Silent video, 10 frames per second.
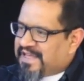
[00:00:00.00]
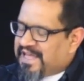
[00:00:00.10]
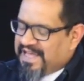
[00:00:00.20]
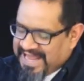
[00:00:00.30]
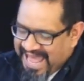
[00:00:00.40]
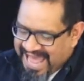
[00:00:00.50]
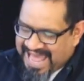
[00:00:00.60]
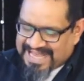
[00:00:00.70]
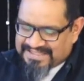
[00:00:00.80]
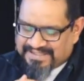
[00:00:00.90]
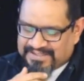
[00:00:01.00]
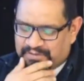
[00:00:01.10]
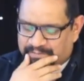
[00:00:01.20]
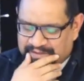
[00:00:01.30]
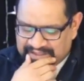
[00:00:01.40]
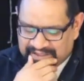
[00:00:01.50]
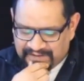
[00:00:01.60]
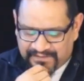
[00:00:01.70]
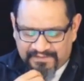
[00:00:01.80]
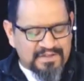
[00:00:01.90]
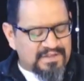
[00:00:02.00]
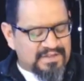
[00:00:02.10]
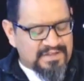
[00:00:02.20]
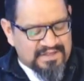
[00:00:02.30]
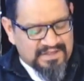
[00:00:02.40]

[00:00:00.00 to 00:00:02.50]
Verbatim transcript: and has to believe a